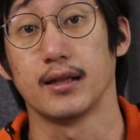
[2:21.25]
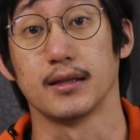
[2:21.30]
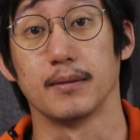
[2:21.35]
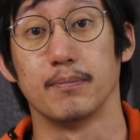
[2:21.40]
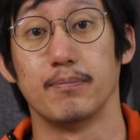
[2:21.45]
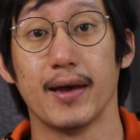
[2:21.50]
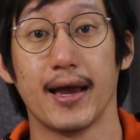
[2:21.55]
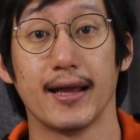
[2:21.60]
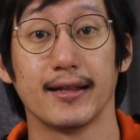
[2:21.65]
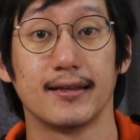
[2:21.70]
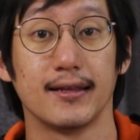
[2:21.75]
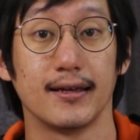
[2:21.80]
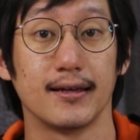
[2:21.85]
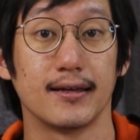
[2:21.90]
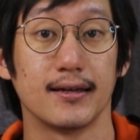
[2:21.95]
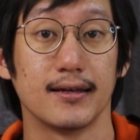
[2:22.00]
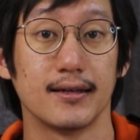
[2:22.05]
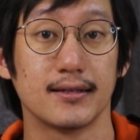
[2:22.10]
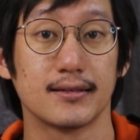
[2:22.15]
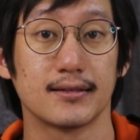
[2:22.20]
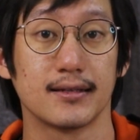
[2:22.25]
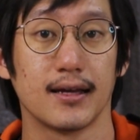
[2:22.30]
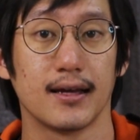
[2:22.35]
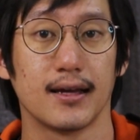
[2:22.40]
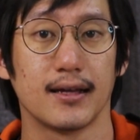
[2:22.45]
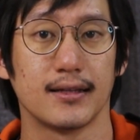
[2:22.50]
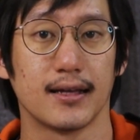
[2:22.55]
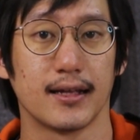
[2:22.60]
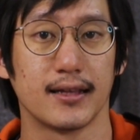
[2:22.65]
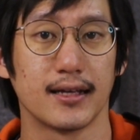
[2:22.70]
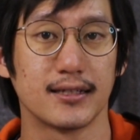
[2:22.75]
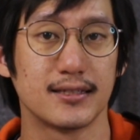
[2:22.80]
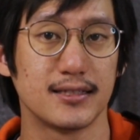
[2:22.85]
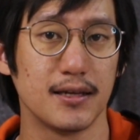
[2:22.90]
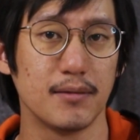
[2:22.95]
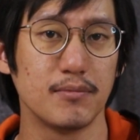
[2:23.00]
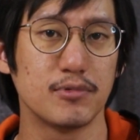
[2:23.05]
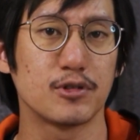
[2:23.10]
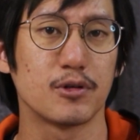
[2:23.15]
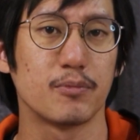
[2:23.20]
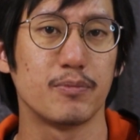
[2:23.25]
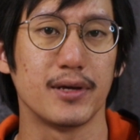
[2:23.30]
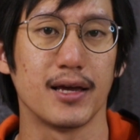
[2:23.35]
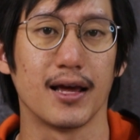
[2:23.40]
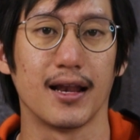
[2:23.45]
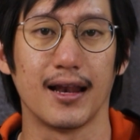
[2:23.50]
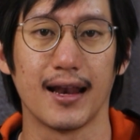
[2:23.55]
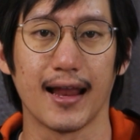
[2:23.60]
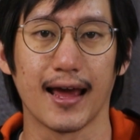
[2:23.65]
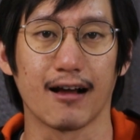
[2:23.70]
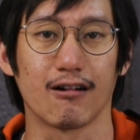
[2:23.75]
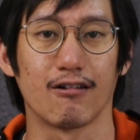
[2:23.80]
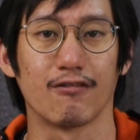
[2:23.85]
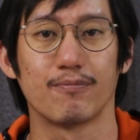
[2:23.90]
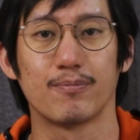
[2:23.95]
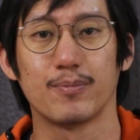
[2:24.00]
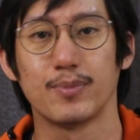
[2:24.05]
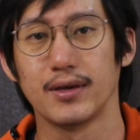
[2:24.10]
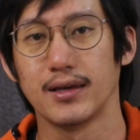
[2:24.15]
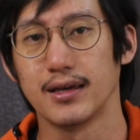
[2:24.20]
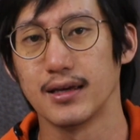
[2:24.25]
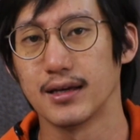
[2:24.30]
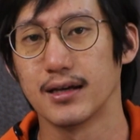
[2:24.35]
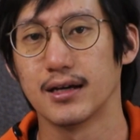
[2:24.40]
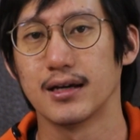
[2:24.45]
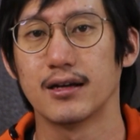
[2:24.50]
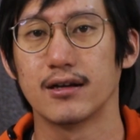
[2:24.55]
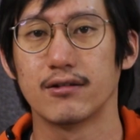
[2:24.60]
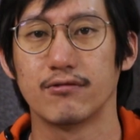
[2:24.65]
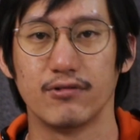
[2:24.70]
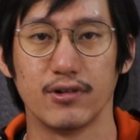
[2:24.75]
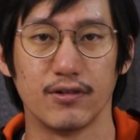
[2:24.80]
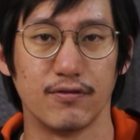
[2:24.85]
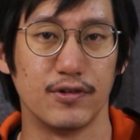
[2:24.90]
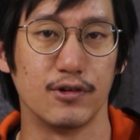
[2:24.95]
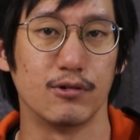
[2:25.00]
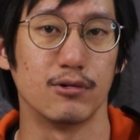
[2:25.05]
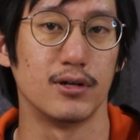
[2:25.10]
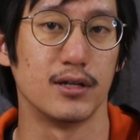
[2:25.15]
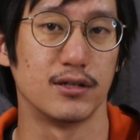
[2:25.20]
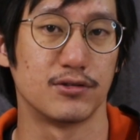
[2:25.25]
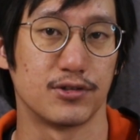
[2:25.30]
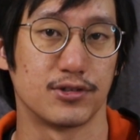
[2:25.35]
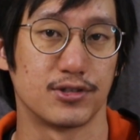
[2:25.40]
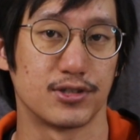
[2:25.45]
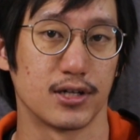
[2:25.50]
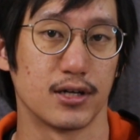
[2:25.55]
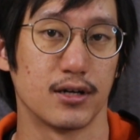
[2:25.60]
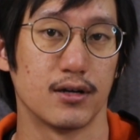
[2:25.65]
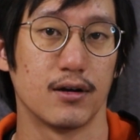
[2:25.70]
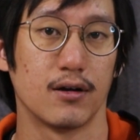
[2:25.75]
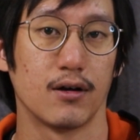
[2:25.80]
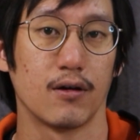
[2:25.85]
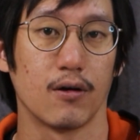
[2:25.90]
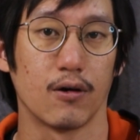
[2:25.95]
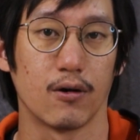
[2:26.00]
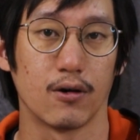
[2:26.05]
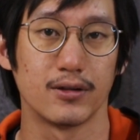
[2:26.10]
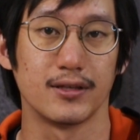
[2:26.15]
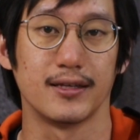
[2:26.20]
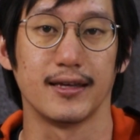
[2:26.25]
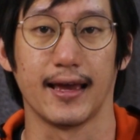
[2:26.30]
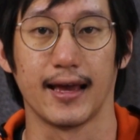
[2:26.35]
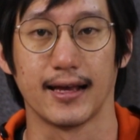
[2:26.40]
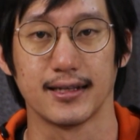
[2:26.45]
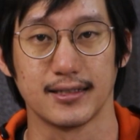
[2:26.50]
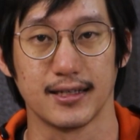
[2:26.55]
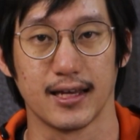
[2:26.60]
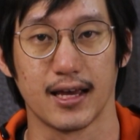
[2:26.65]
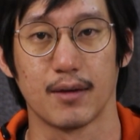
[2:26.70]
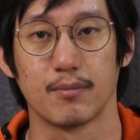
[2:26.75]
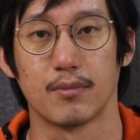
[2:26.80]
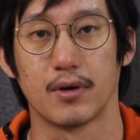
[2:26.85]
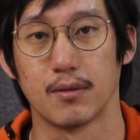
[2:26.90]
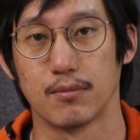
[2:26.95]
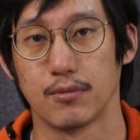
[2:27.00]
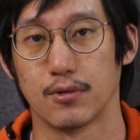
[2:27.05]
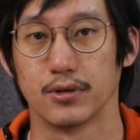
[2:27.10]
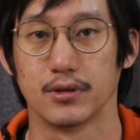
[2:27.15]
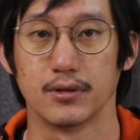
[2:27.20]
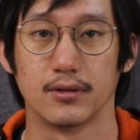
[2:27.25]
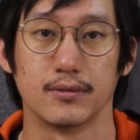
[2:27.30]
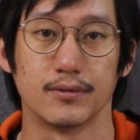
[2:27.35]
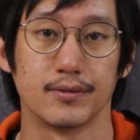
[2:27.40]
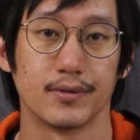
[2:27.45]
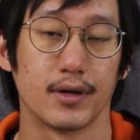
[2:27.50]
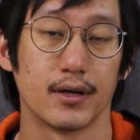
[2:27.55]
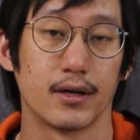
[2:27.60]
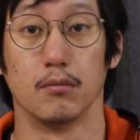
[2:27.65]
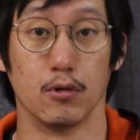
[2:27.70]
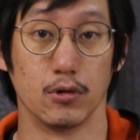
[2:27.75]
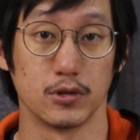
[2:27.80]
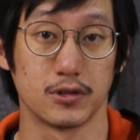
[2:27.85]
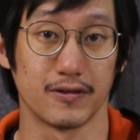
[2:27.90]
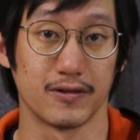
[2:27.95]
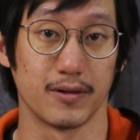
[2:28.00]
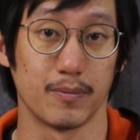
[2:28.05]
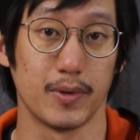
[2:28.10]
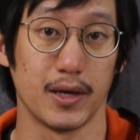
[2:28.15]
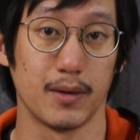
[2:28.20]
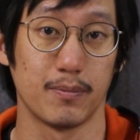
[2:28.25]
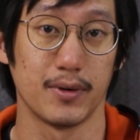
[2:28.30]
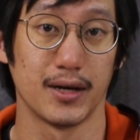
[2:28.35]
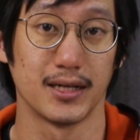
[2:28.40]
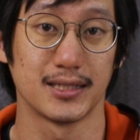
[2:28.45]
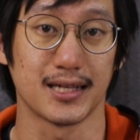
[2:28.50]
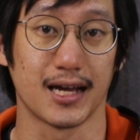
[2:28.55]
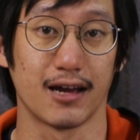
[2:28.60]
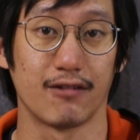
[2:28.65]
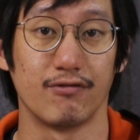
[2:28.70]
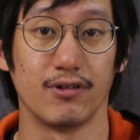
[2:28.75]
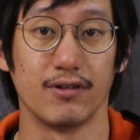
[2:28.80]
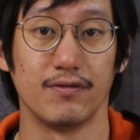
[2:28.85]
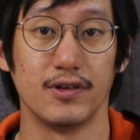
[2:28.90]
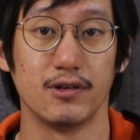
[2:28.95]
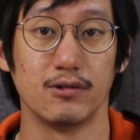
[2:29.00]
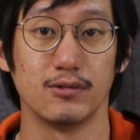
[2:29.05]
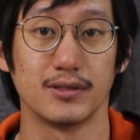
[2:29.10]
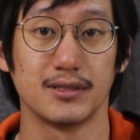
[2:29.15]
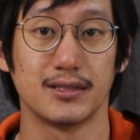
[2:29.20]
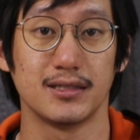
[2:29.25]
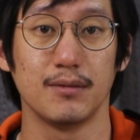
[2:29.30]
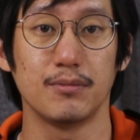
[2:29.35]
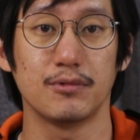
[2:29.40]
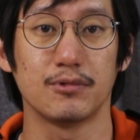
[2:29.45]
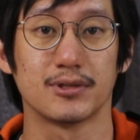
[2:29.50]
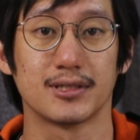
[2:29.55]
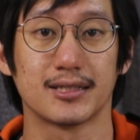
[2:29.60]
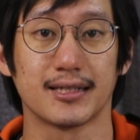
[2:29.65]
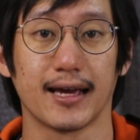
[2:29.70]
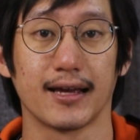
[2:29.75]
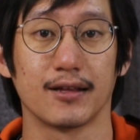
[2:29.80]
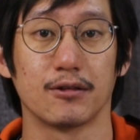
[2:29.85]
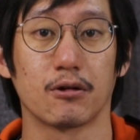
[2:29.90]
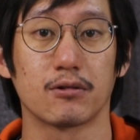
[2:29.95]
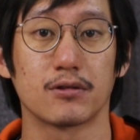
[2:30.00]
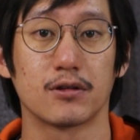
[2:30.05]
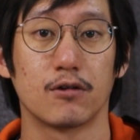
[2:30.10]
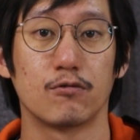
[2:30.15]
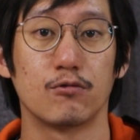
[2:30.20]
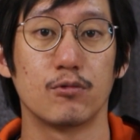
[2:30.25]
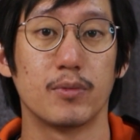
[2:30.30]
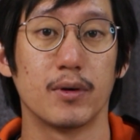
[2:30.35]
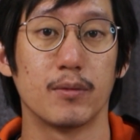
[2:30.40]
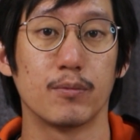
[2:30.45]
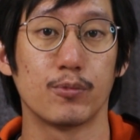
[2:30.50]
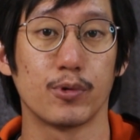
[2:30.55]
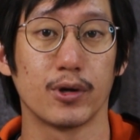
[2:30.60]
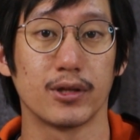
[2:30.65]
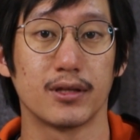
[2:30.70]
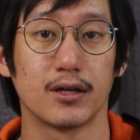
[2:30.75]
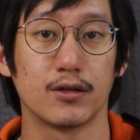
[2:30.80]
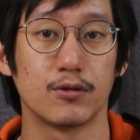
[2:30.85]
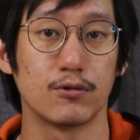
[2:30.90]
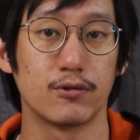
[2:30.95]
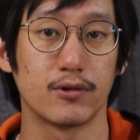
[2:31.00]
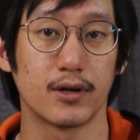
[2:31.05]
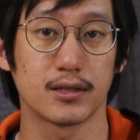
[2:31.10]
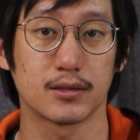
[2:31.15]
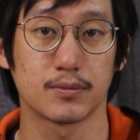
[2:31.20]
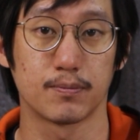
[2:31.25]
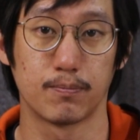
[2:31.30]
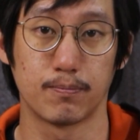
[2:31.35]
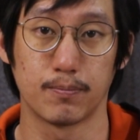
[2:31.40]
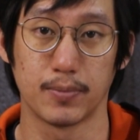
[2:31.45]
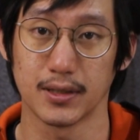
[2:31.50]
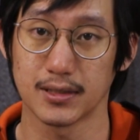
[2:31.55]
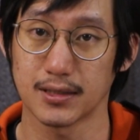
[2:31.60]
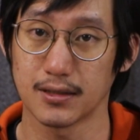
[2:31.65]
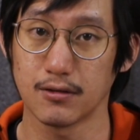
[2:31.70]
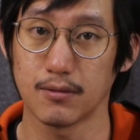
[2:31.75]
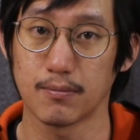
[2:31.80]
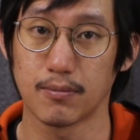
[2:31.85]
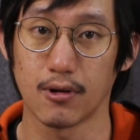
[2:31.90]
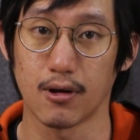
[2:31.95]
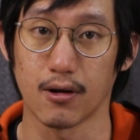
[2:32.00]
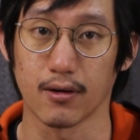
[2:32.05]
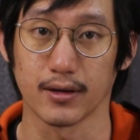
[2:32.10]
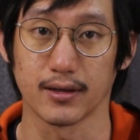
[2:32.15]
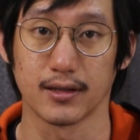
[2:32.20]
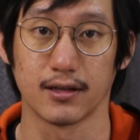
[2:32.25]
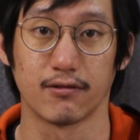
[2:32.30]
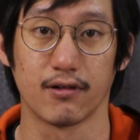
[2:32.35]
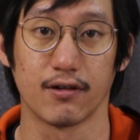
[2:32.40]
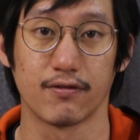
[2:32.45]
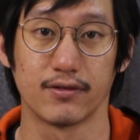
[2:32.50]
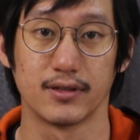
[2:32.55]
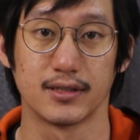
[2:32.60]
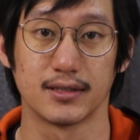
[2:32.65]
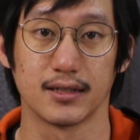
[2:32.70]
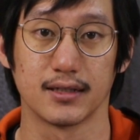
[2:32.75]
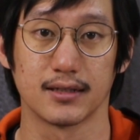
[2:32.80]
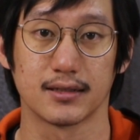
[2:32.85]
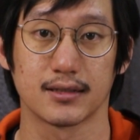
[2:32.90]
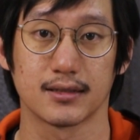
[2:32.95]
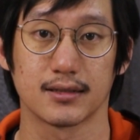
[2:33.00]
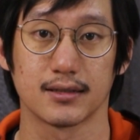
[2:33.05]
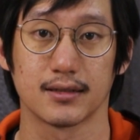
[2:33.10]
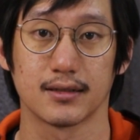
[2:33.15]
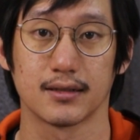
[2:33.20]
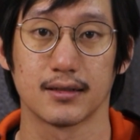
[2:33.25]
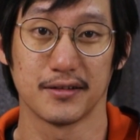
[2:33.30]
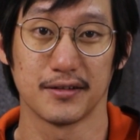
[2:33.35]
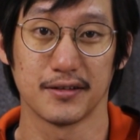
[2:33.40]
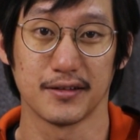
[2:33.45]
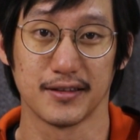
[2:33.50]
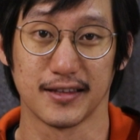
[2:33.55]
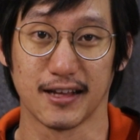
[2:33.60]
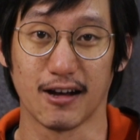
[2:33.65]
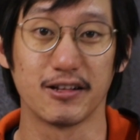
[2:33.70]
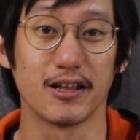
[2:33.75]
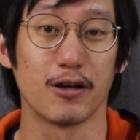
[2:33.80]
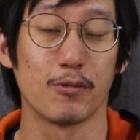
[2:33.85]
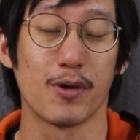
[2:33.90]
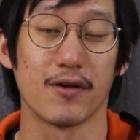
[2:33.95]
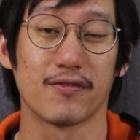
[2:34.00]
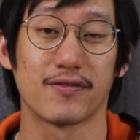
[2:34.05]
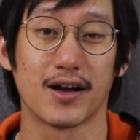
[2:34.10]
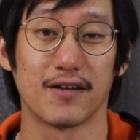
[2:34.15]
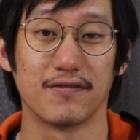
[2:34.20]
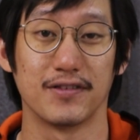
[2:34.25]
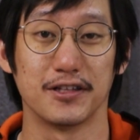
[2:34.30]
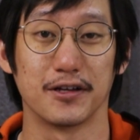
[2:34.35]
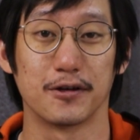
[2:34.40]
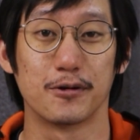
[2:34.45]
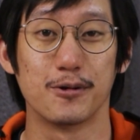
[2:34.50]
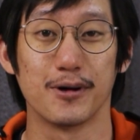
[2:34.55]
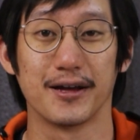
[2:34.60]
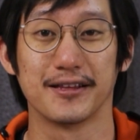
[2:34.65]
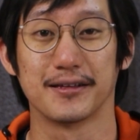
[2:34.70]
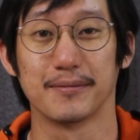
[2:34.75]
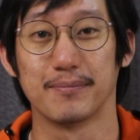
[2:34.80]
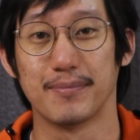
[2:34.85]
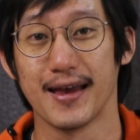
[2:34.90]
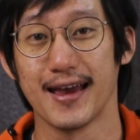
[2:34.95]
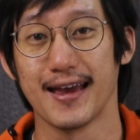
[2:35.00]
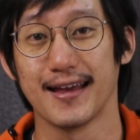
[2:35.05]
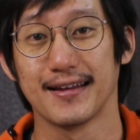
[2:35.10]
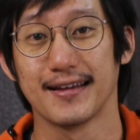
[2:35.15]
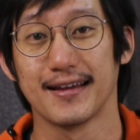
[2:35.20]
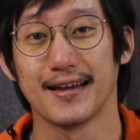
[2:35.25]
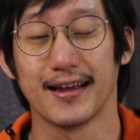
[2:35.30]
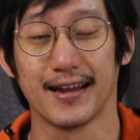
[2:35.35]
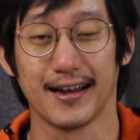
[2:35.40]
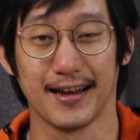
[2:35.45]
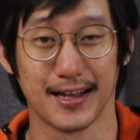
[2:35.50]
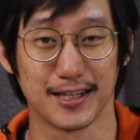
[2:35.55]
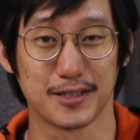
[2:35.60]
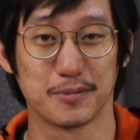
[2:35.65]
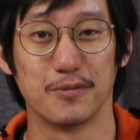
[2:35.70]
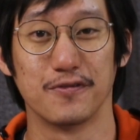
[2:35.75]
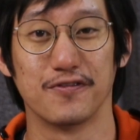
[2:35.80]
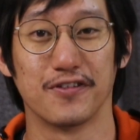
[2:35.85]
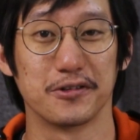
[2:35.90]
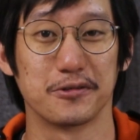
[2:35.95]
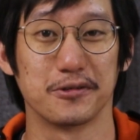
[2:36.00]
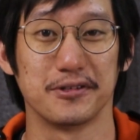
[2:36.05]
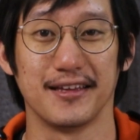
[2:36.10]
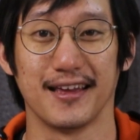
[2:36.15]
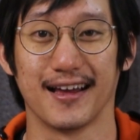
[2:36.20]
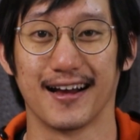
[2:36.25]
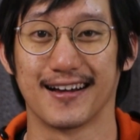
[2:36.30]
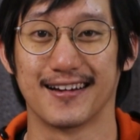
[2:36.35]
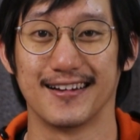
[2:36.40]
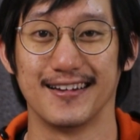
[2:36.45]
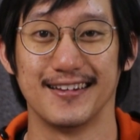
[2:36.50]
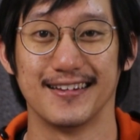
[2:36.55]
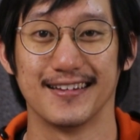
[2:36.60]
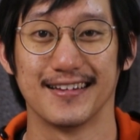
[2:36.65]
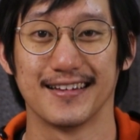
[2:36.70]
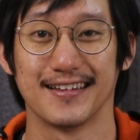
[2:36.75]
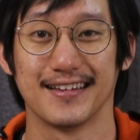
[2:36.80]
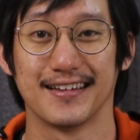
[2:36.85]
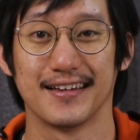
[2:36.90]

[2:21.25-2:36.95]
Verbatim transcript: The bad thing is that there seems to be a lack of peer-reviewed literature on the SAMR model. Most of the papers I've reviewed seem to cite Dr. Ruben Puentedura's personal blog in the references. Now that we have covered the good and the bad, let's move on to the ugly.